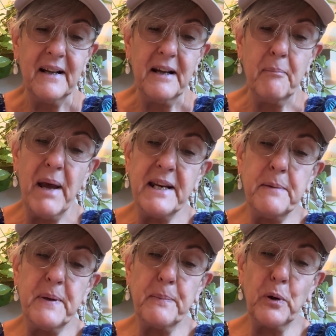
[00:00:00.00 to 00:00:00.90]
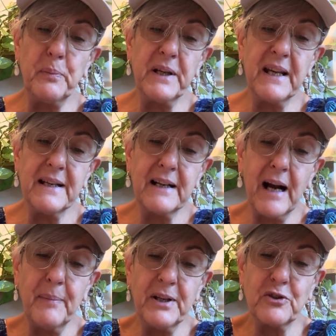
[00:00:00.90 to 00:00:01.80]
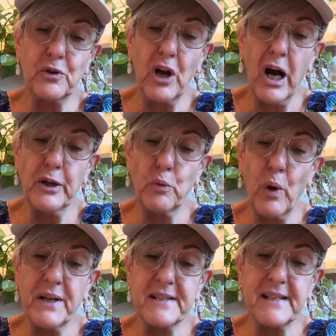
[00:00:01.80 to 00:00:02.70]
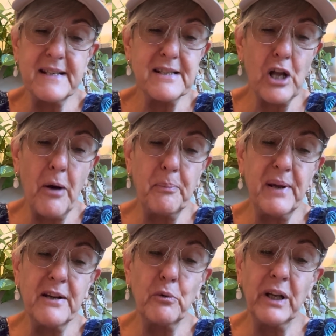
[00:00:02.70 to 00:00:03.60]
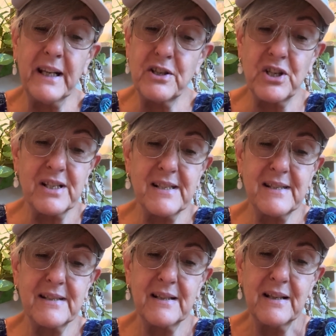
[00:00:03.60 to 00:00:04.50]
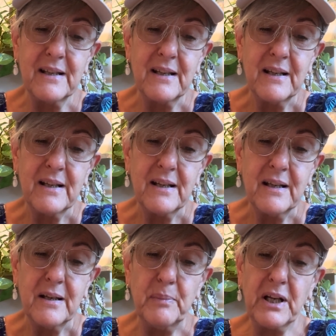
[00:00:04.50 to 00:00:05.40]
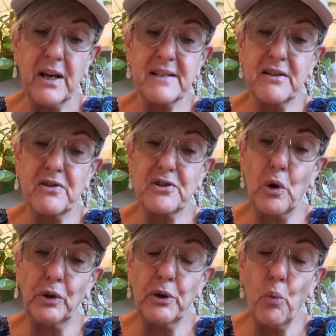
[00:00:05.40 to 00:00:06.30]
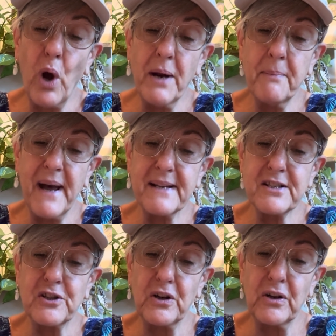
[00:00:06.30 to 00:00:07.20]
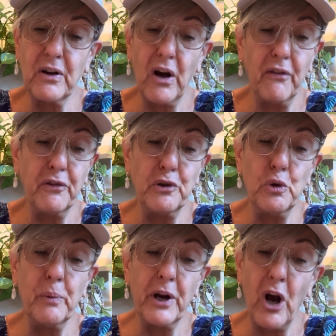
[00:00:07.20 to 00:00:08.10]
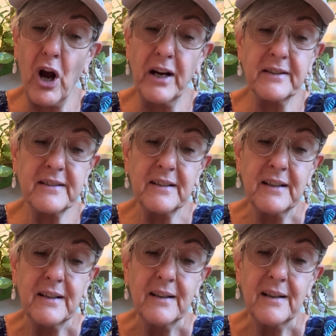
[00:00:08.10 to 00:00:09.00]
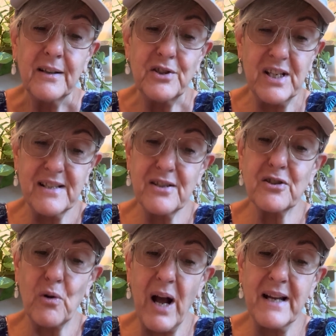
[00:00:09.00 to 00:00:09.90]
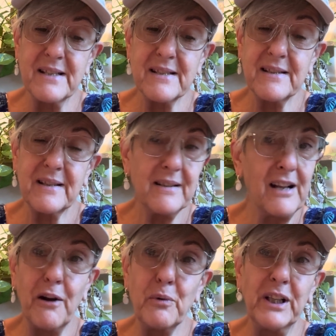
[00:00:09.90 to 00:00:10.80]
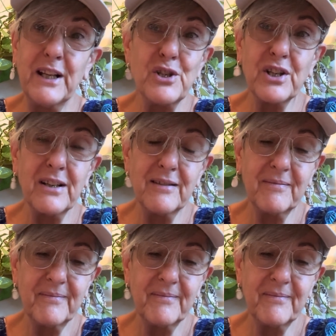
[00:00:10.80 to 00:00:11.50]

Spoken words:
Many people begin coming to God once they stop being religious, because there's only one master of the human heart, Jesus Christ, not religion.